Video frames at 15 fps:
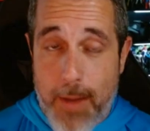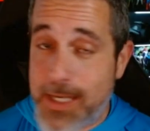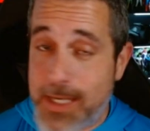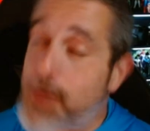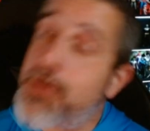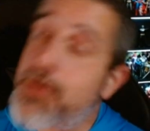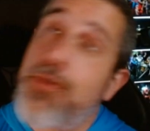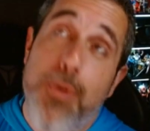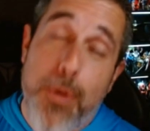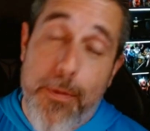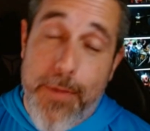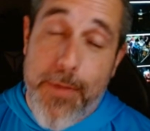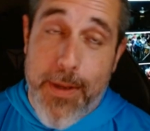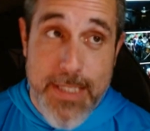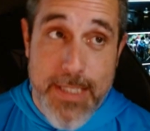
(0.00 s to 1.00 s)
I mean, Doctor Who
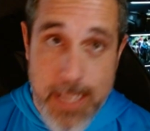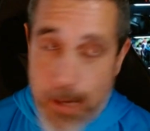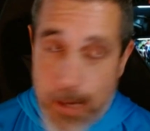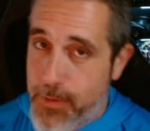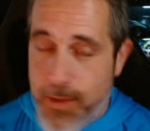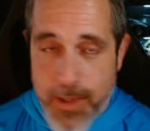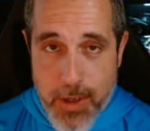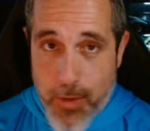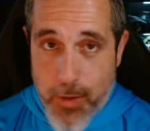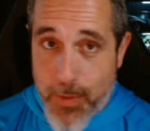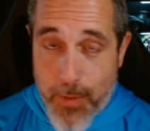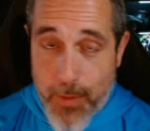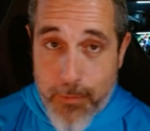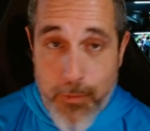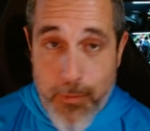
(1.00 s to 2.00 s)
over there is definitely going
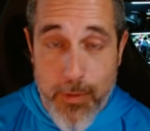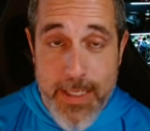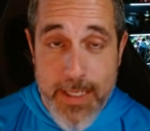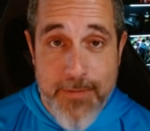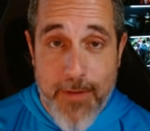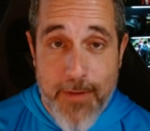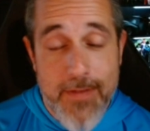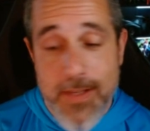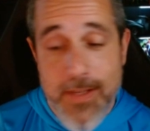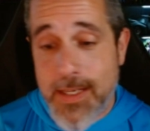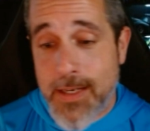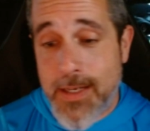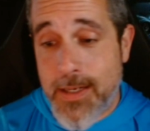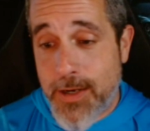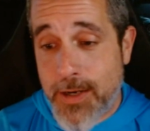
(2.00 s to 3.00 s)
away for at least 5 to
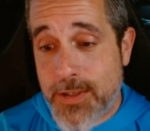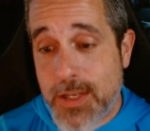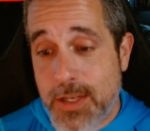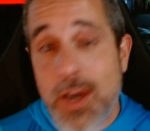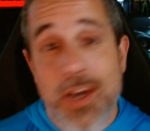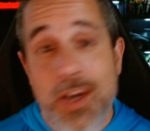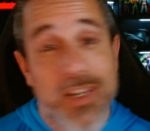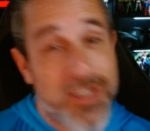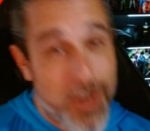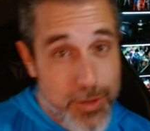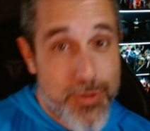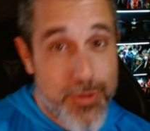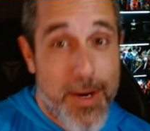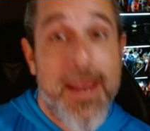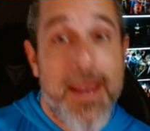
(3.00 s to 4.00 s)
10 years. Star
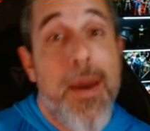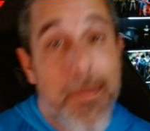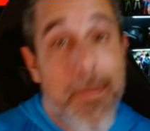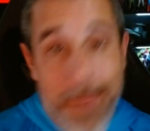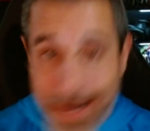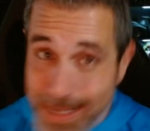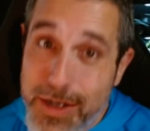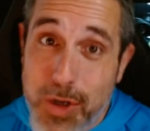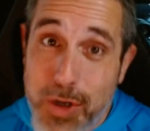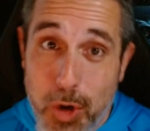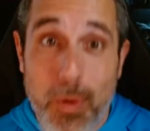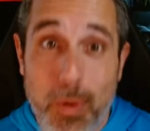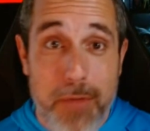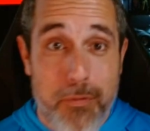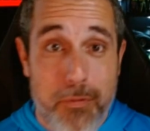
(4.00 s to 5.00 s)
Trek might need to go
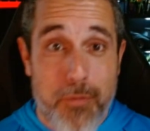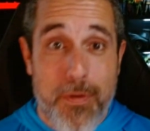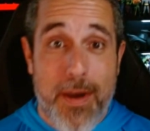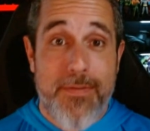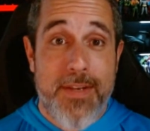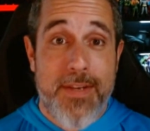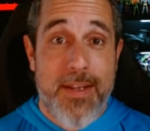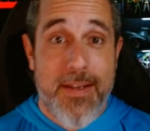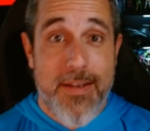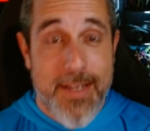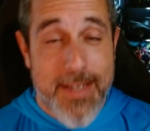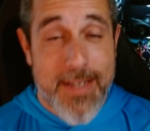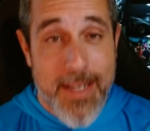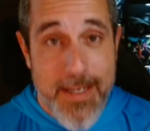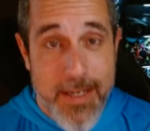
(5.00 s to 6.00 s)
away for 5 to
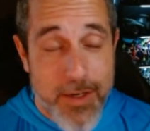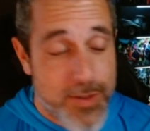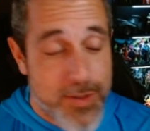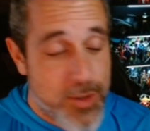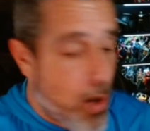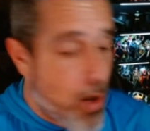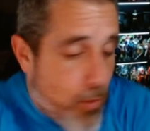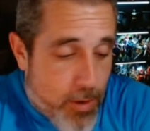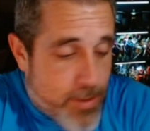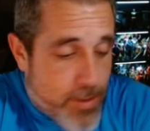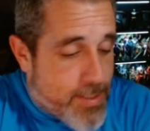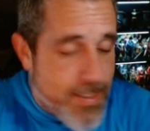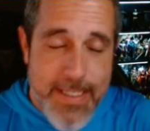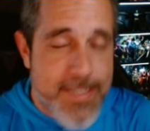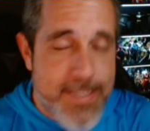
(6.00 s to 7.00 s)
10 years. Star
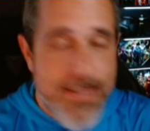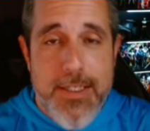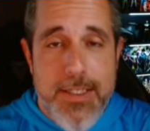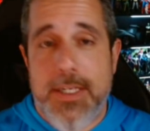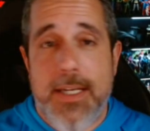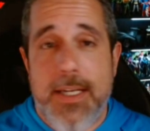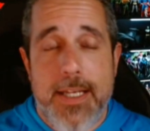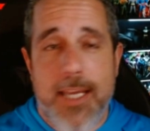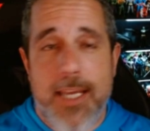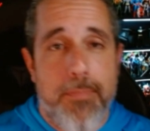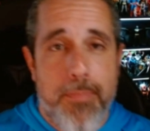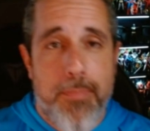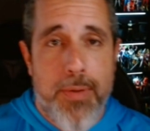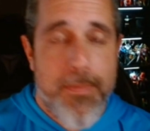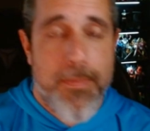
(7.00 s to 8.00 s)
Wars, that Disney's just going to keep
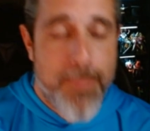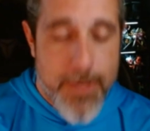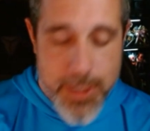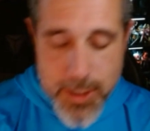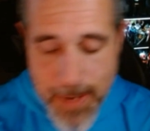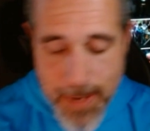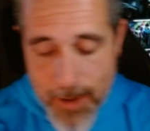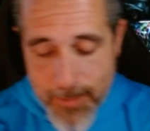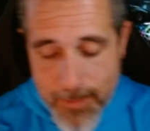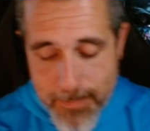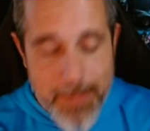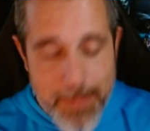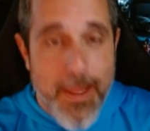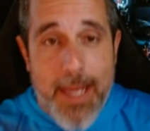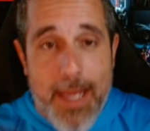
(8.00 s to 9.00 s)
pushing them out.
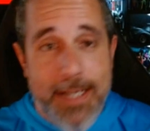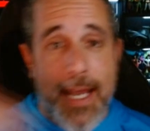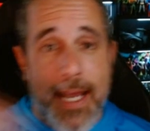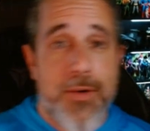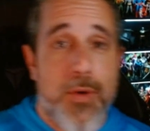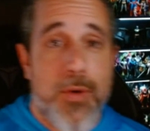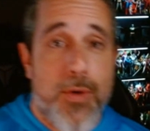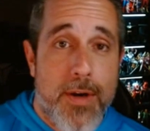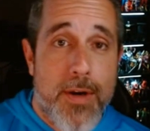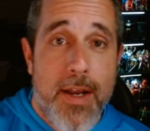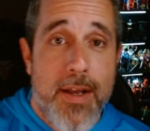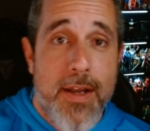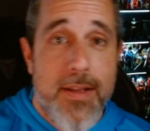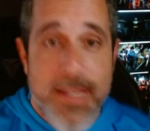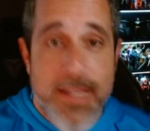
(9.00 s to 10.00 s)
People like Dandor,
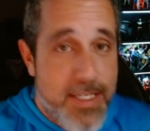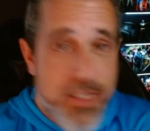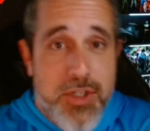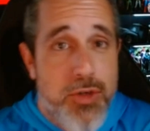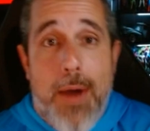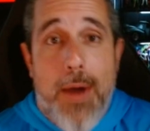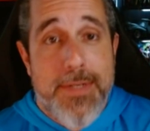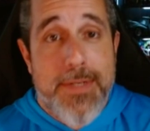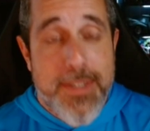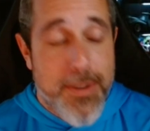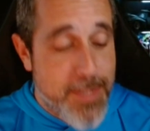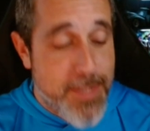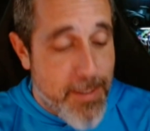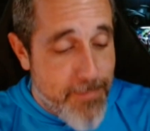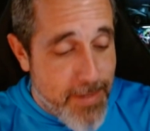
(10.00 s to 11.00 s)
at least 2
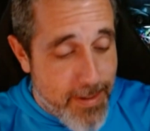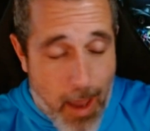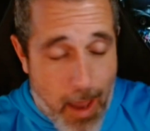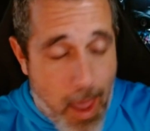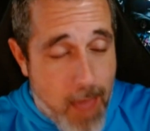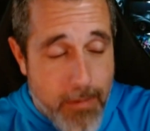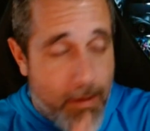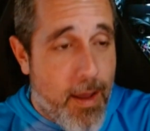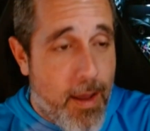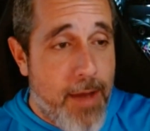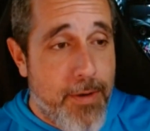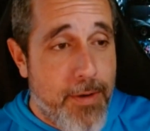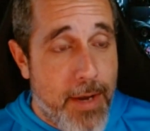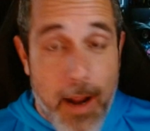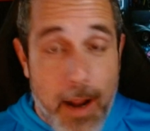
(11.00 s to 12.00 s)
episodes of it.
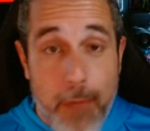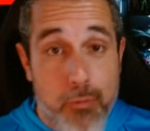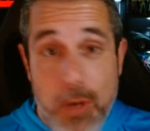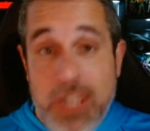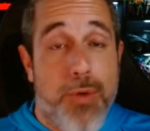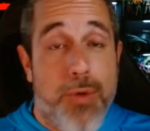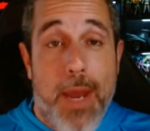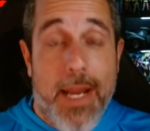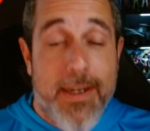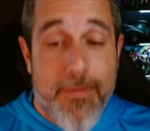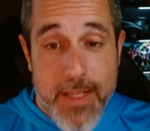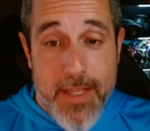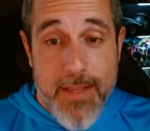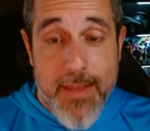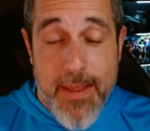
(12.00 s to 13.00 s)
I don't know. Now
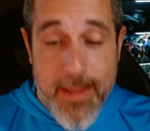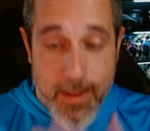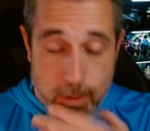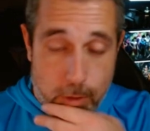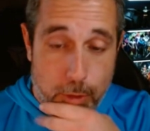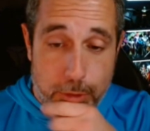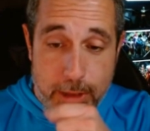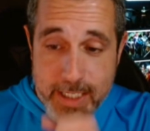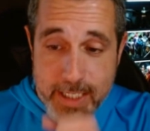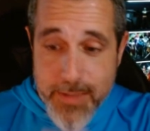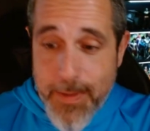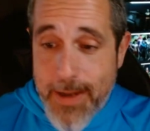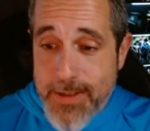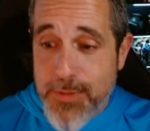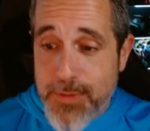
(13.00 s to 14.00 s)
retroactively, they think the whole thing is a
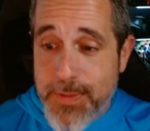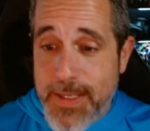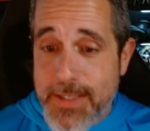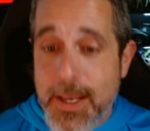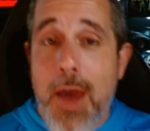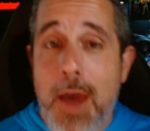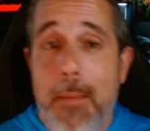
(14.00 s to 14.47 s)
masterpiece.